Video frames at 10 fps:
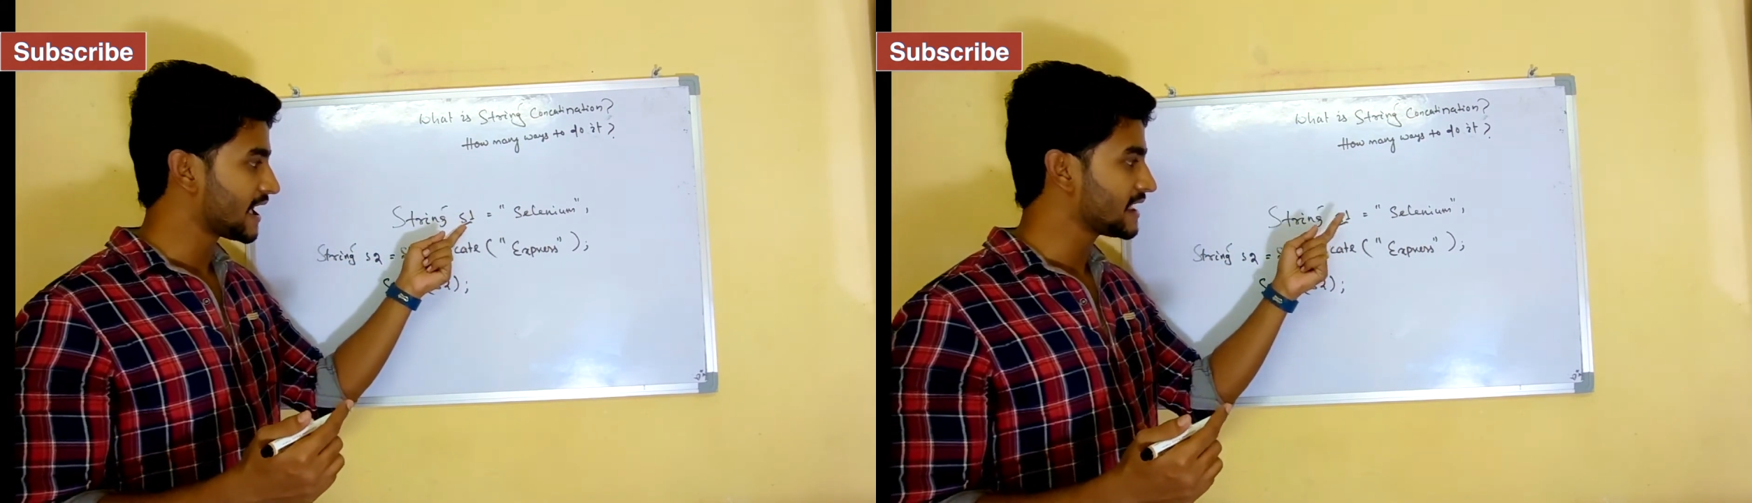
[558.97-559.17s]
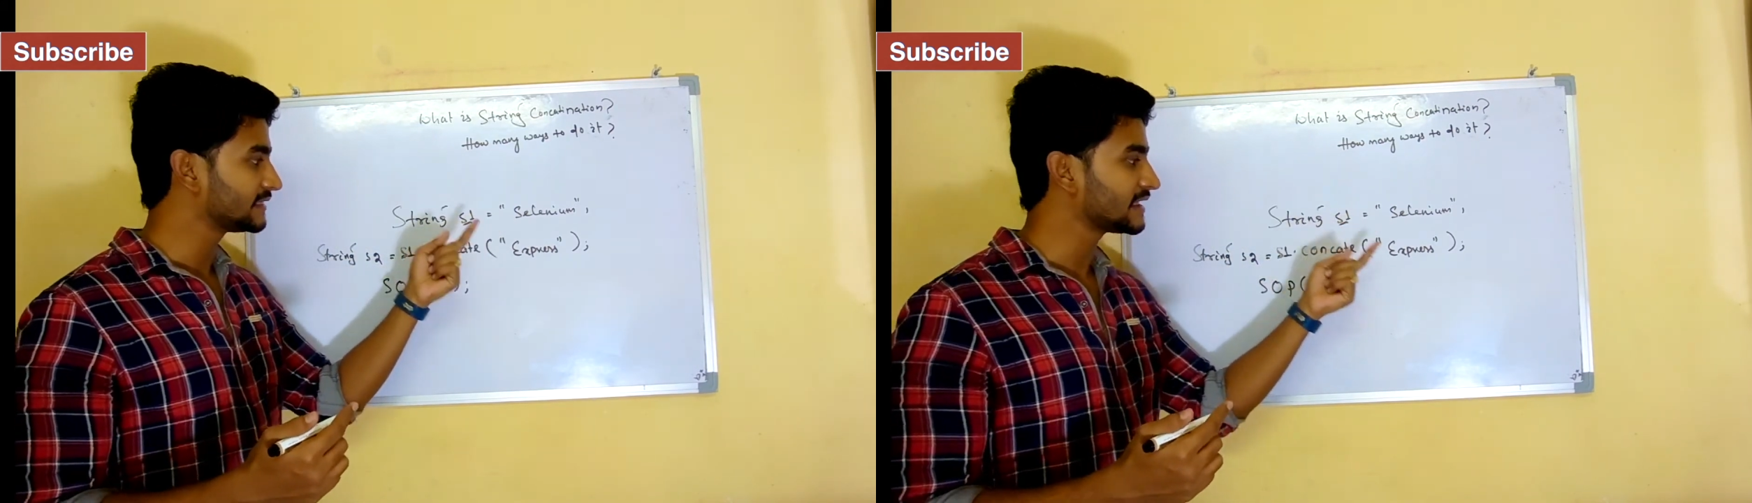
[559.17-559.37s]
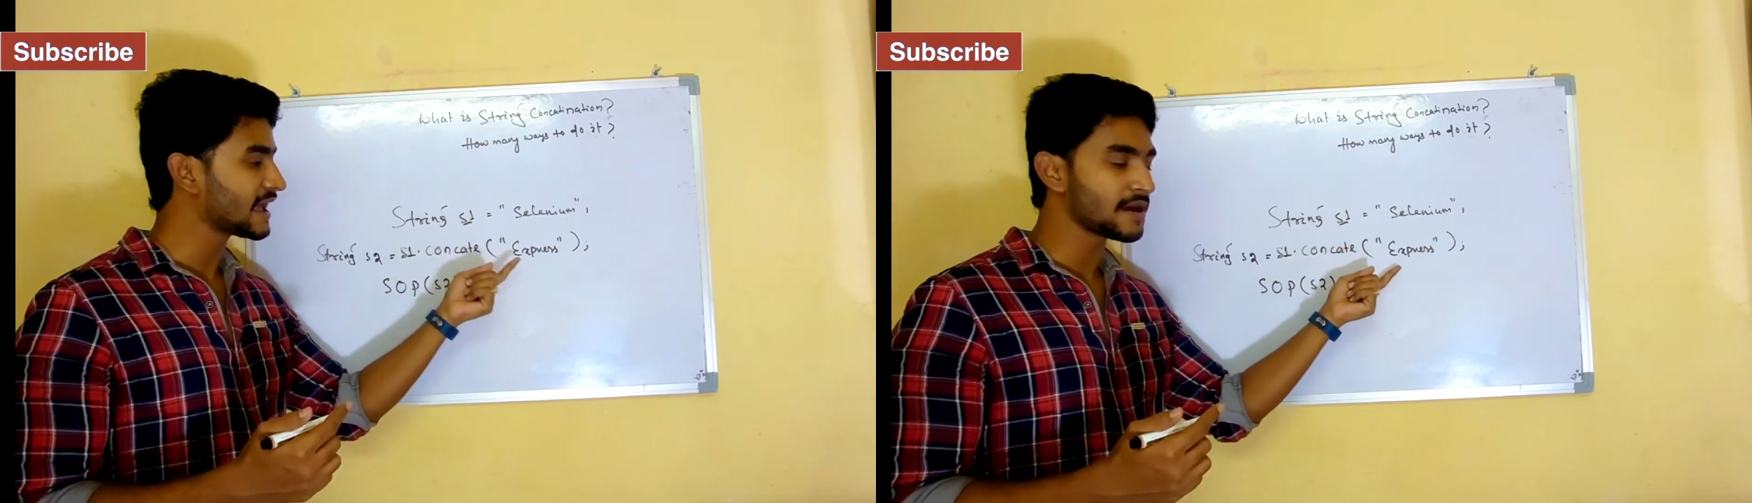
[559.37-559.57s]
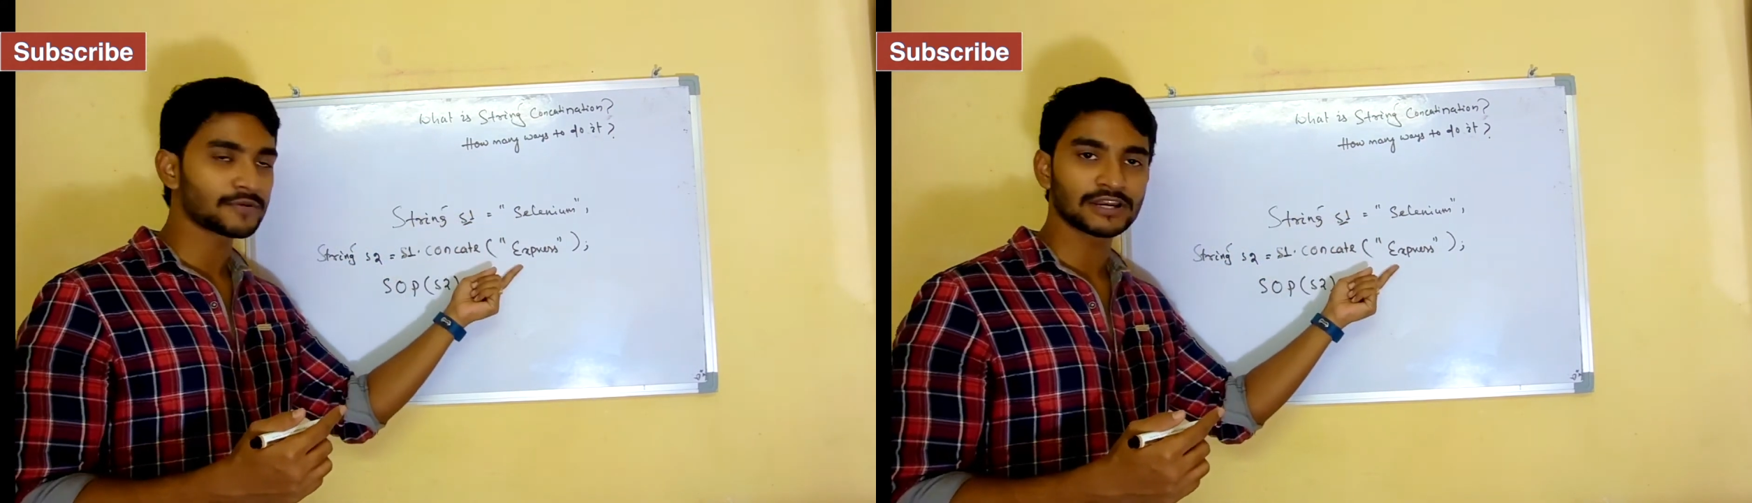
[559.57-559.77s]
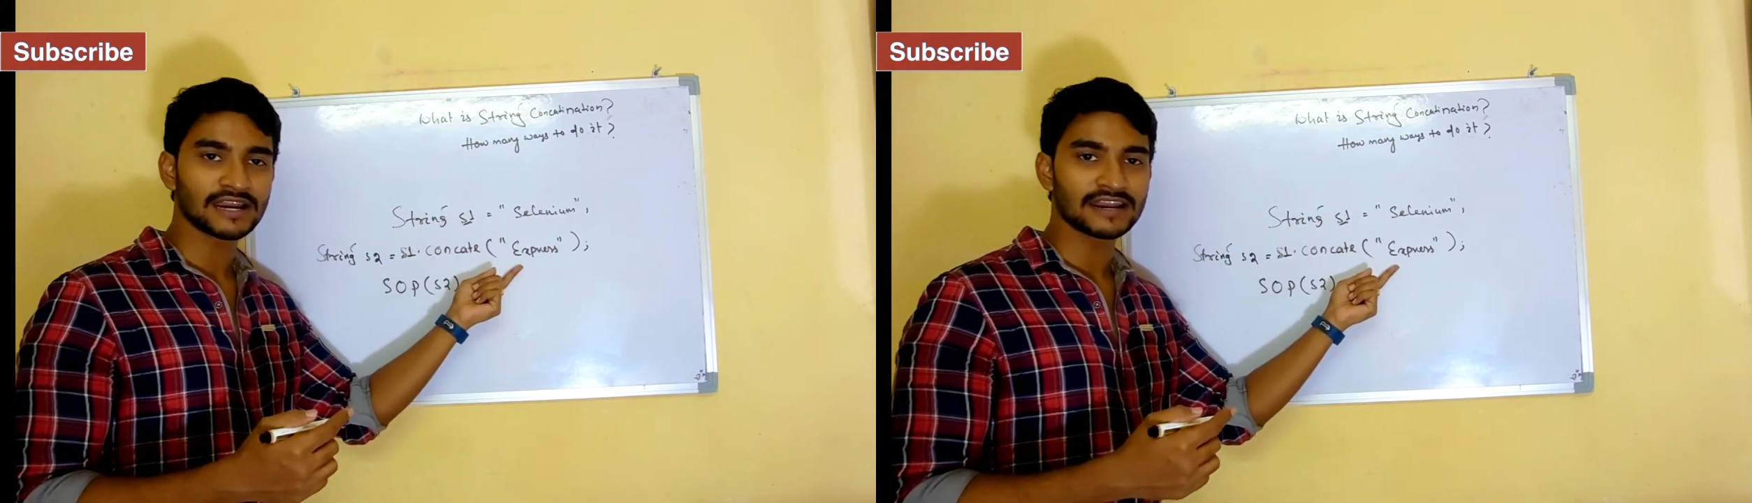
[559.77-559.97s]
And then I
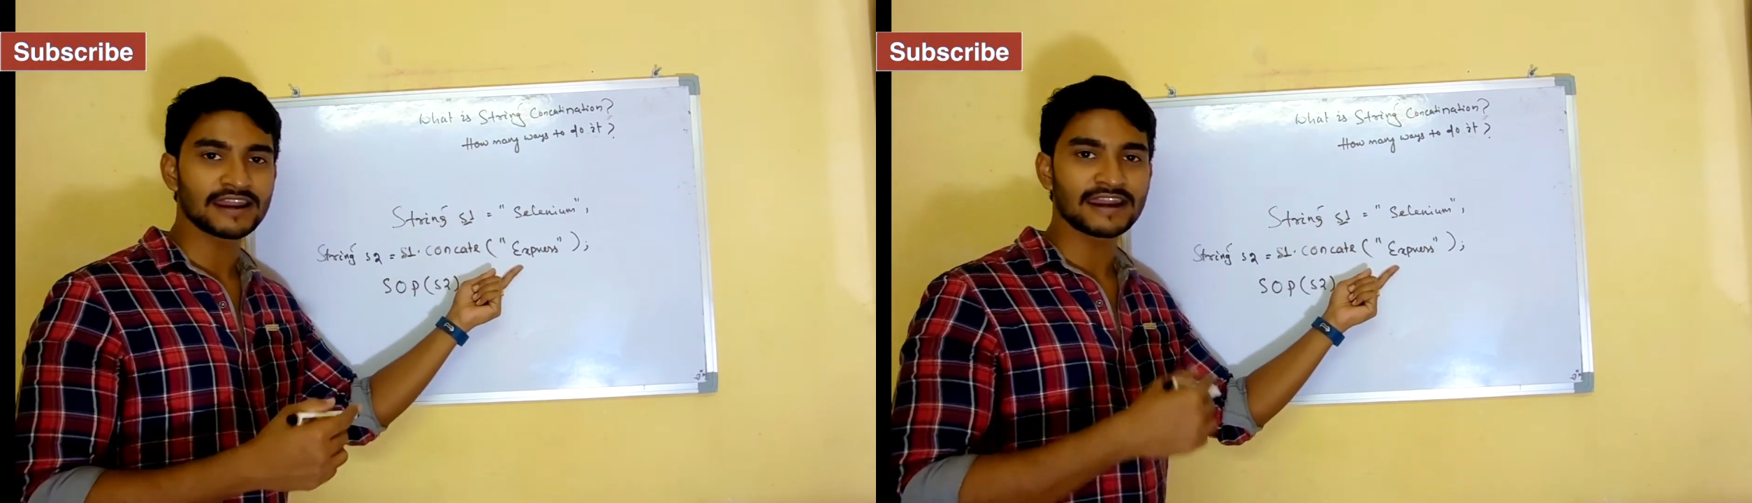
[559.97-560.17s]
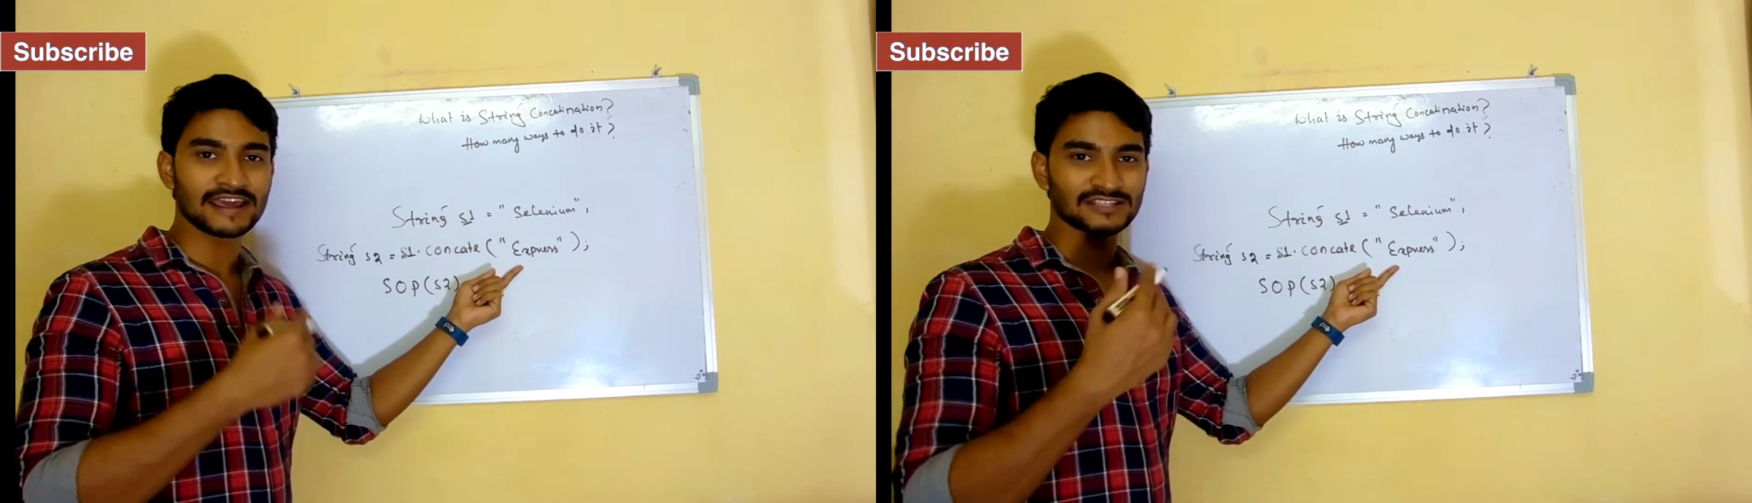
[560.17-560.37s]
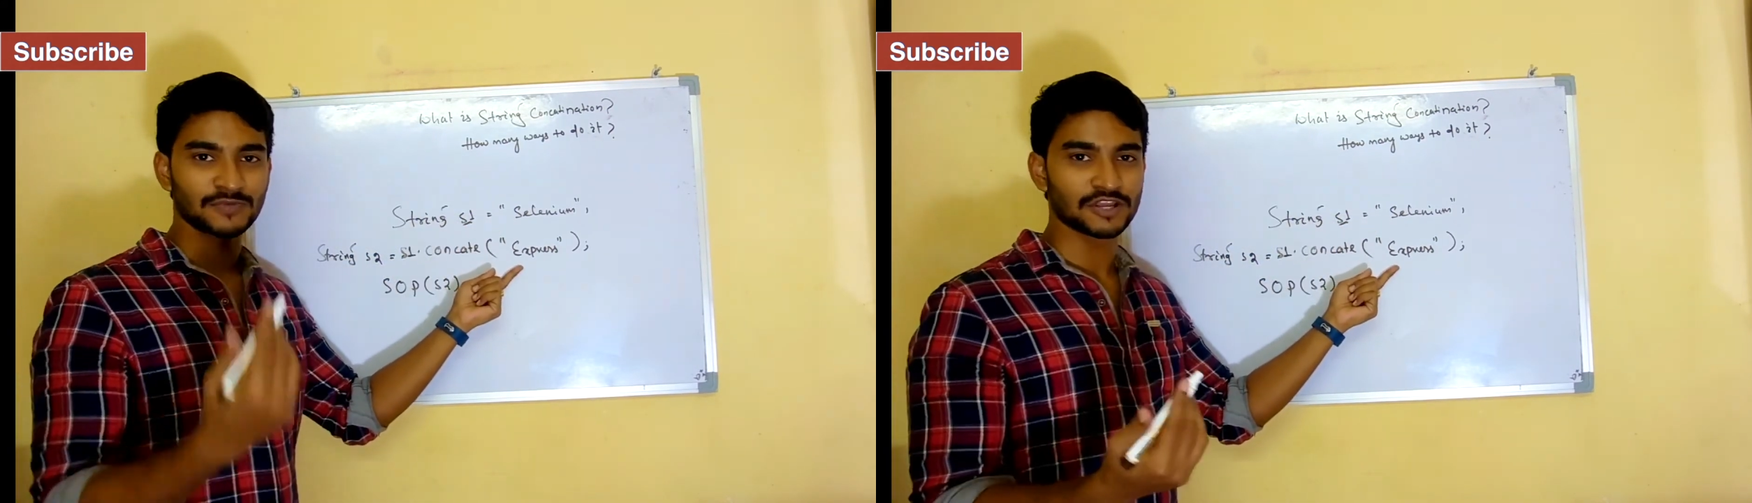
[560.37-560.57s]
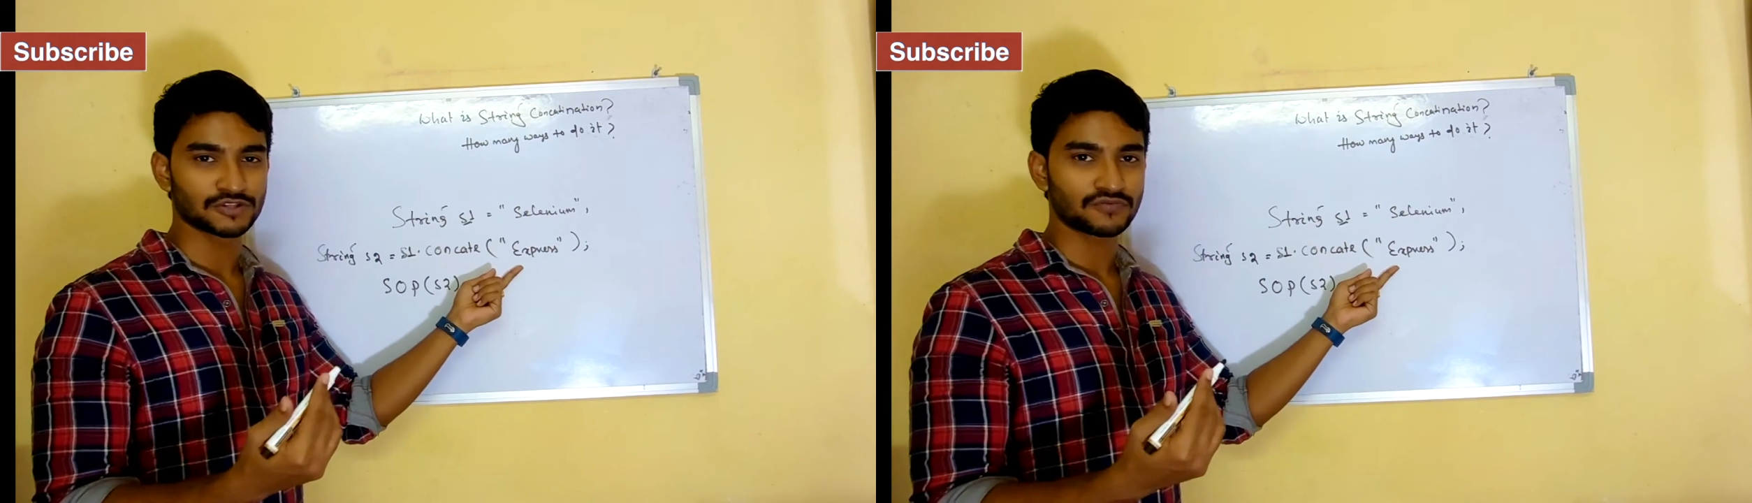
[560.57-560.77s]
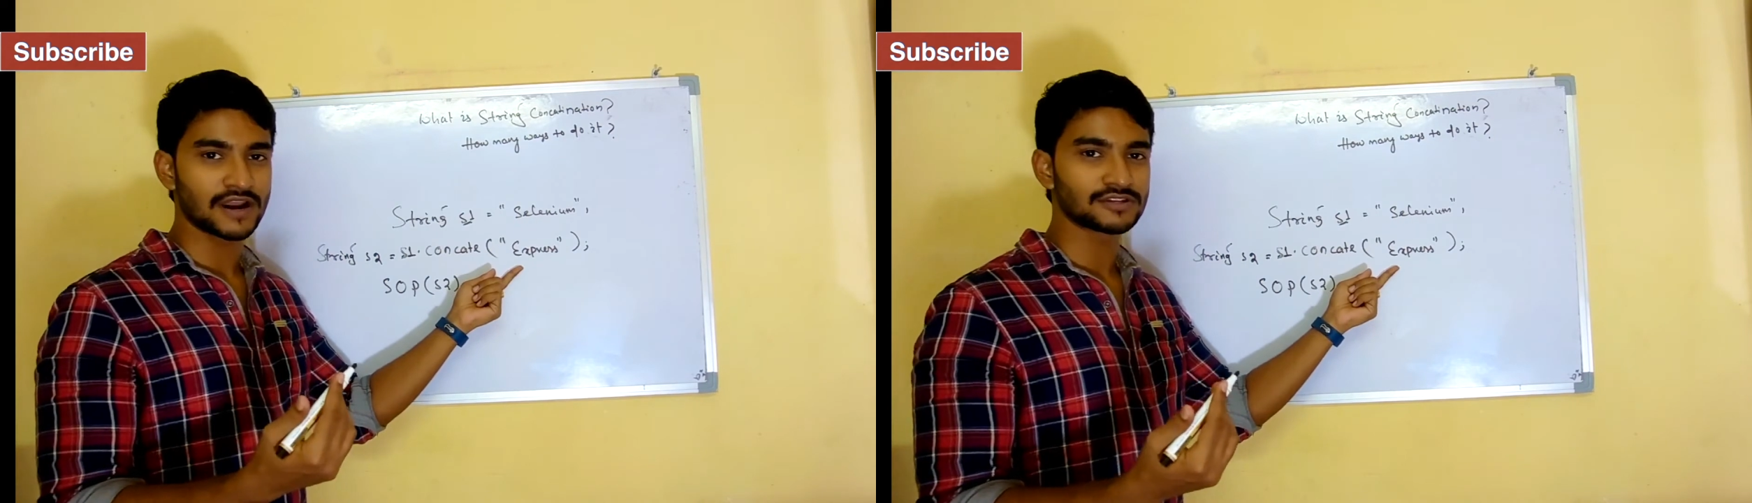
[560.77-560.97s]
have concatenated
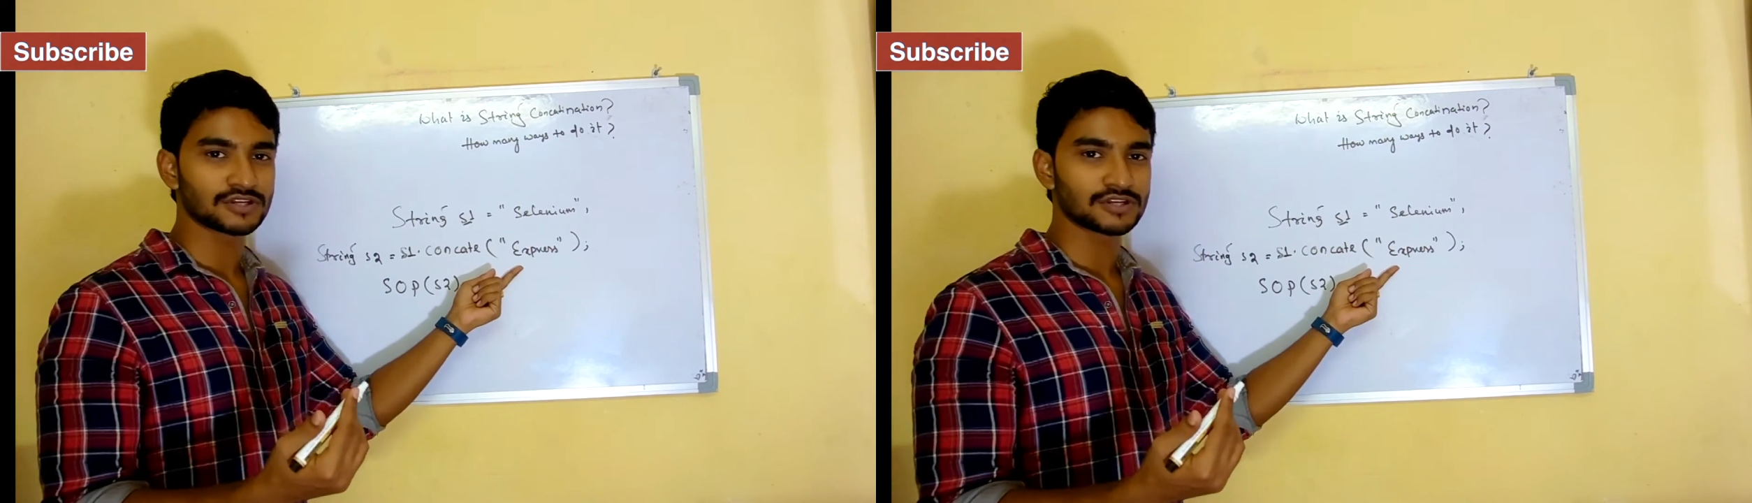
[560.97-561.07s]
express, right?